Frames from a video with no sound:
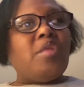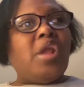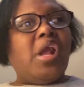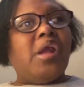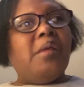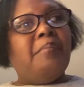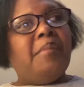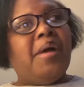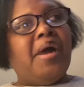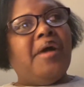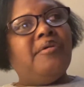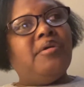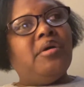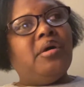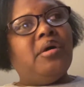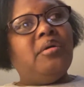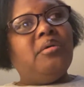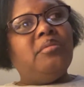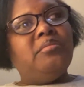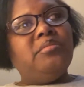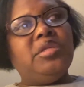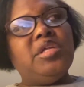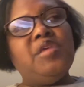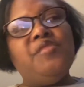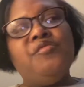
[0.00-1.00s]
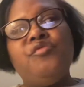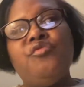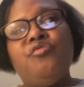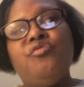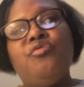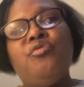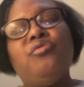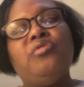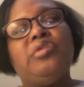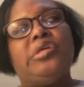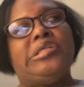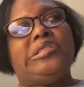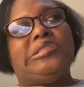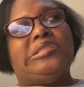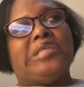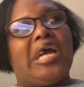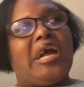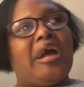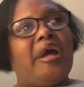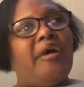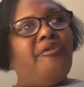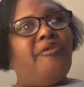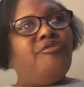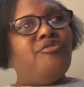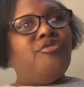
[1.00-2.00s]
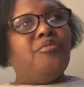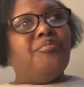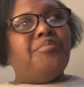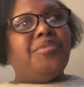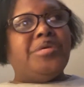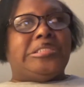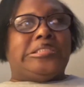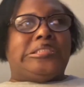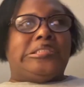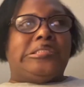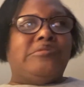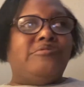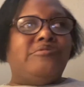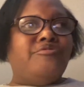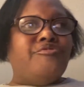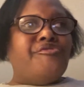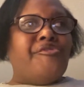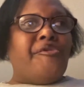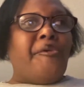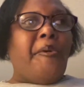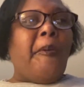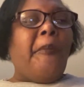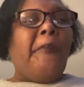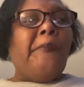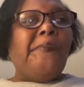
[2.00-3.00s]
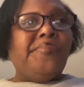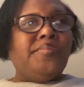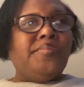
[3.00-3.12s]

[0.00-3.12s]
in my um, living room because I got a real big living room.